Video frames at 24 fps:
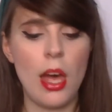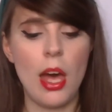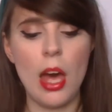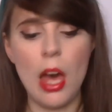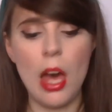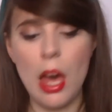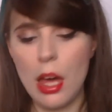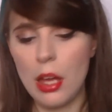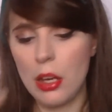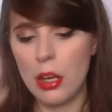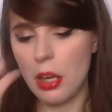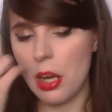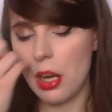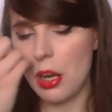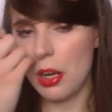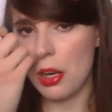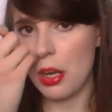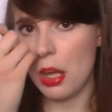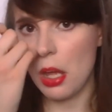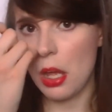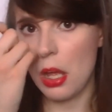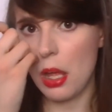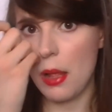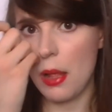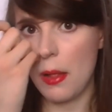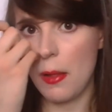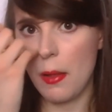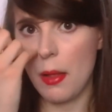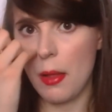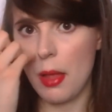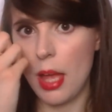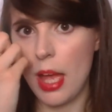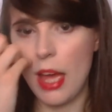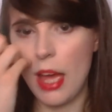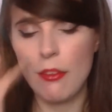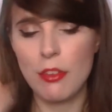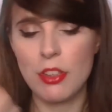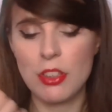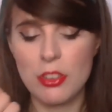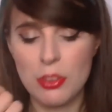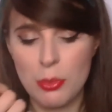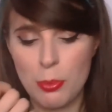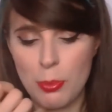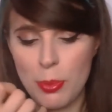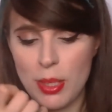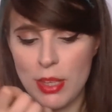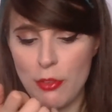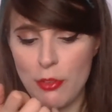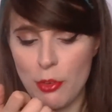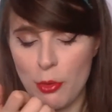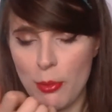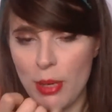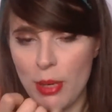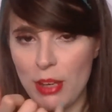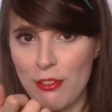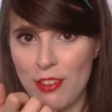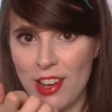And having to weave a way